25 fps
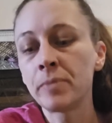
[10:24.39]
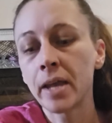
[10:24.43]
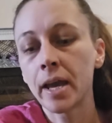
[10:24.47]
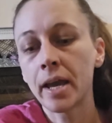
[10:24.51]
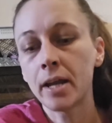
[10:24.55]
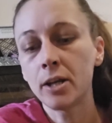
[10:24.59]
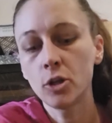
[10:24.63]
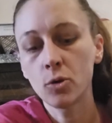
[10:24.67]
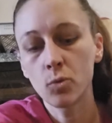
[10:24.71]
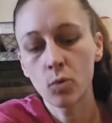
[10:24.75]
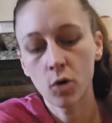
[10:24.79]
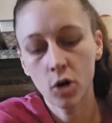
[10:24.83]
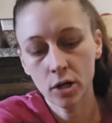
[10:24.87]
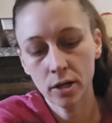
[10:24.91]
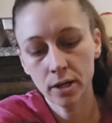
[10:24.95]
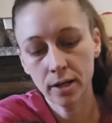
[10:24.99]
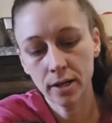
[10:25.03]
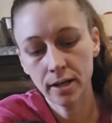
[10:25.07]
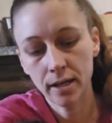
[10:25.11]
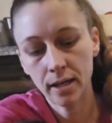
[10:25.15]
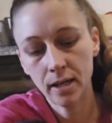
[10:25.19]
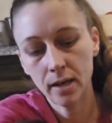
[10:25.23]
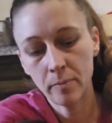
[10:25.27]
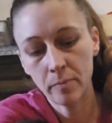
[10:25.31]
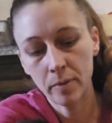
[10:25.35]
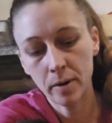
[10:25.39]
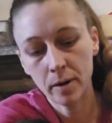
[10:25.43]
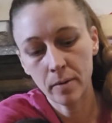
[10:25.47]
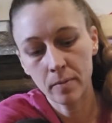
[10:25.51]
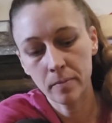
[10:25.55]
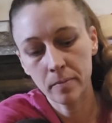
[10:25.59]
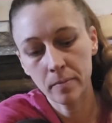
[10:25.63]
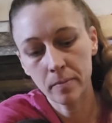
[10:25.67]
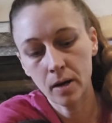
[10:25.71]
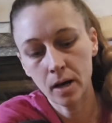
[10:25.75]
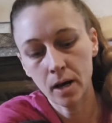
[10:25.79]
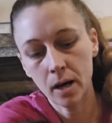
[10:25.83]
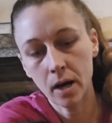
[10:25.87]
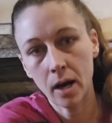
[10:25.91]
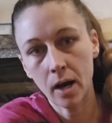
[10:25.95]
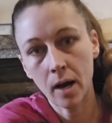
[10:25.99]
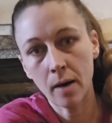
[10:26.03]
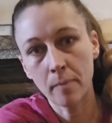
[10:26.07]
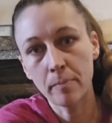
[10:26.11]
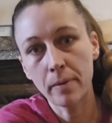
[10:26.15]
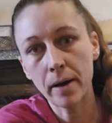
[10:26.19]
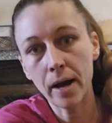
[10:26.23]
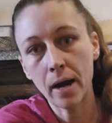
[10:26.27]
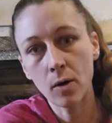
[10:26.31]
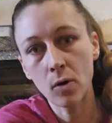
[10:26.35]
And you want to keep them
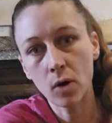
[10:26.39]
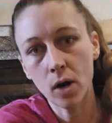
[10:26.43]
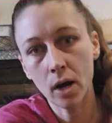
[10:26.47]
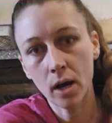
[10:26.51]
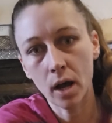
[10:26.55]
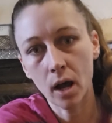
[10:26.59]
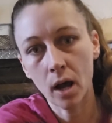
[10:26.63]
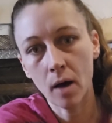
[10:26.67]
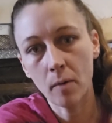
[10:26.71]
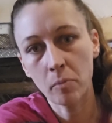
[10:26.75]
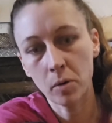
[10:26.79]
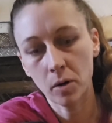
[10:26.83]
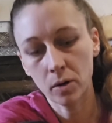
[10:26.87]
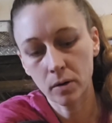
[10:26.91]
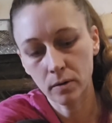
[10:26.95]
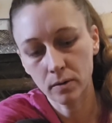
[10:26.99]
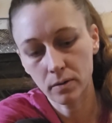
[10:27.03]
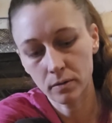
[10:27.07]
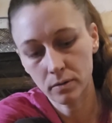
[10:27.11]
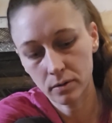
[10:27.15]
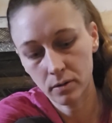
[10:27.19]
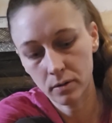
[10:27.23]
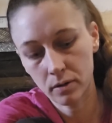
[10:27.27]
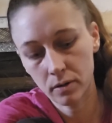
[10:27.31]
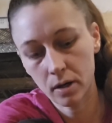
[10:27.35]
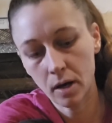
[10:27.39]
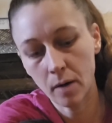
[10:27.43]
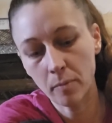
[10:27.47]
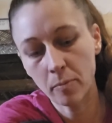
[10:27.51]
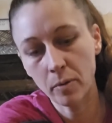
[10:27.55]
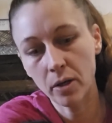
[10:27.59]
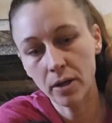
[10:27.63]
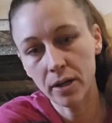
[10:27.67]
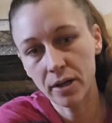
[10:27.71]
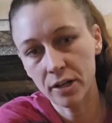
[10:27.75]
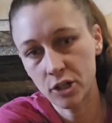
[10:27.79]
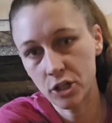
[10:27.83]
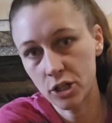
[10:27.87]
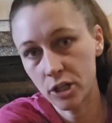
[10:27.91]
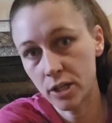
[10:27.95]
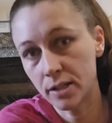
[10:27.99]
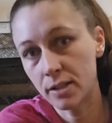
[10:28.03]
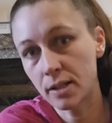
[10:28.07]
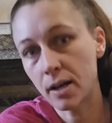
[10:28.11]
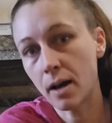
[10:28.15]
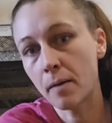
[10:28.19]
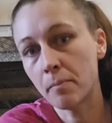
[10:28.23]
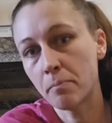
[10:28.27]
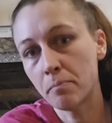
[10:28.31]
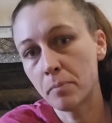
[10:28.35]
about a couple
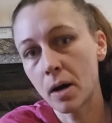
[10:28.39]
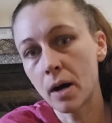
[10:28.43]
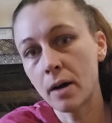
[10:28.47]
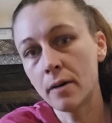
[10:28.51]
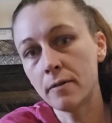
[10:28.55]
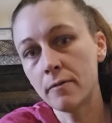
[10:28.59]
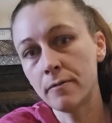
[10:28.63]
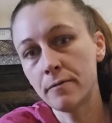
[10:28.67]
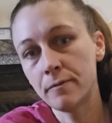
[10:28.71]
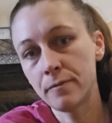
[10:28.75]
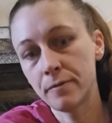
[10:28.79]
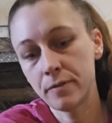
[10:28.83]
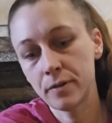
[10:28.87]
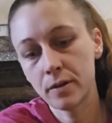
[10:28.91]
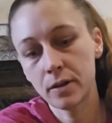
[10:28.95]
inches above